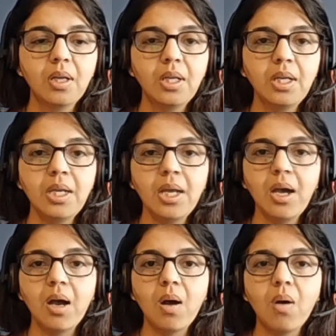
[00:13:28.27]

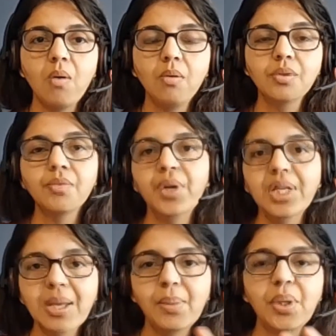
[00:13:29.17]
Now, so for
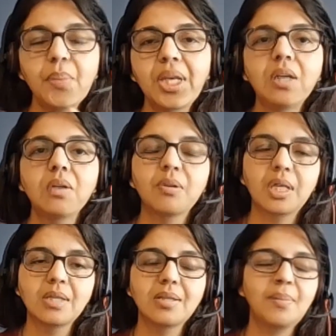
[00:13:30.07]
example, you're baking
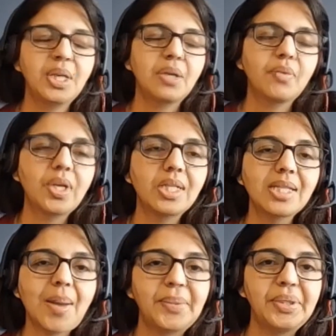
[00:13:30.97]
cookies. Let me give you an
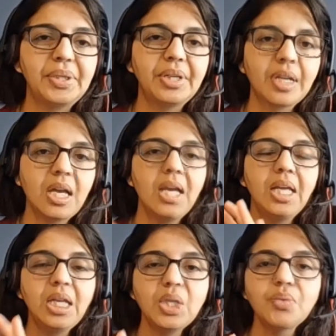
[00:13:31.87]
example here.
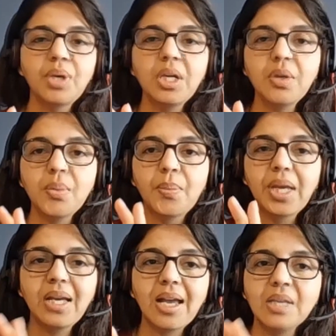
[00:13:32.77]
Each week you
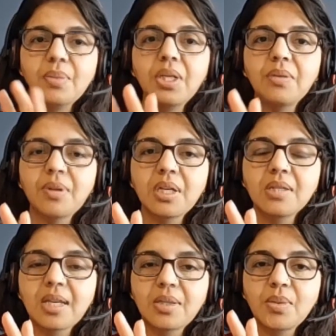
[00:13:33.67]
bake as many cookies
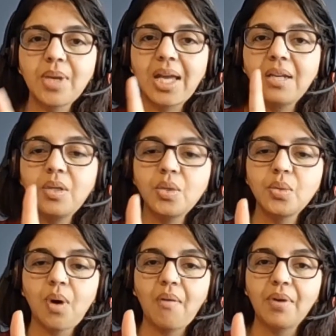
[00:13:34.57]
as you can in
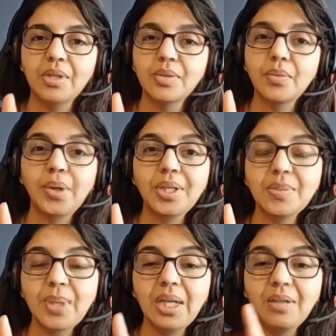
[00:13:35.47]
2 hours. So what is
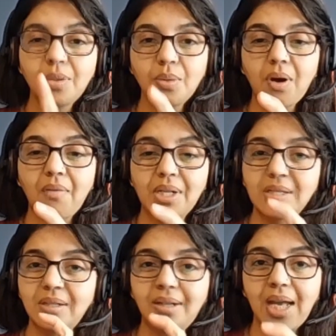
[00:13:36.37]
main? 2
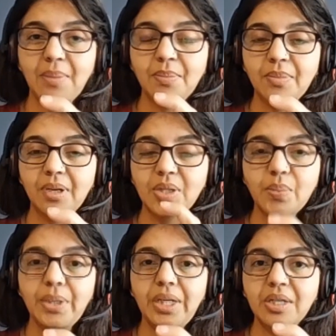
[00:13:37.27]
hours. Time
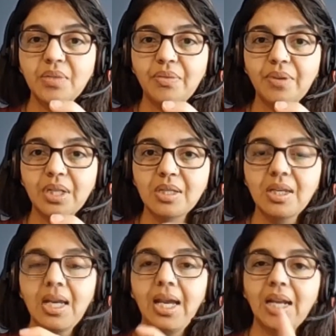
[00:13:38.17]
sprint is fixed.
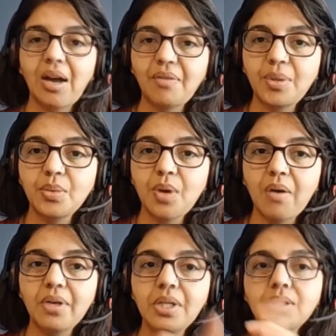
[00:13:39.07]
And after 2
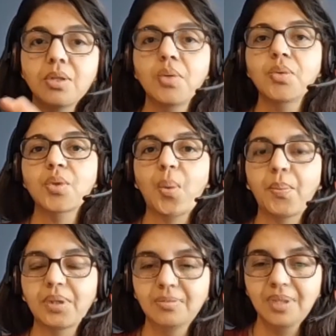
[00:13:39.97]
hours, you stop.
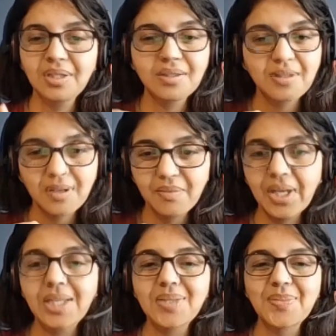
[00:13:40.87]
This is a
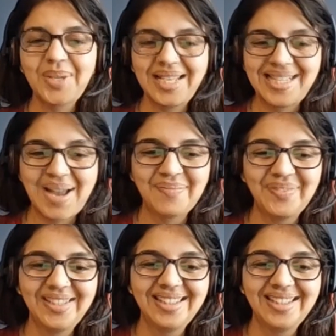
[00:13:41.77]
very simple example.